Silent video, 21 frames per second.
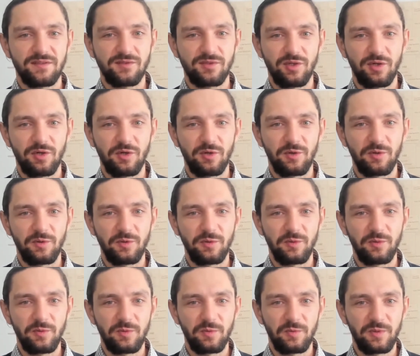
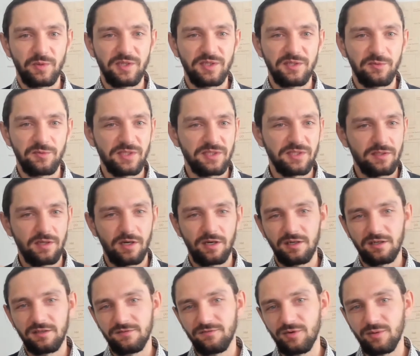So we
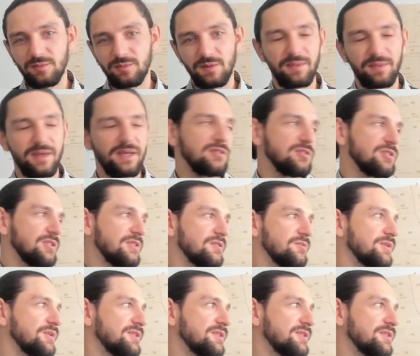started from the patient.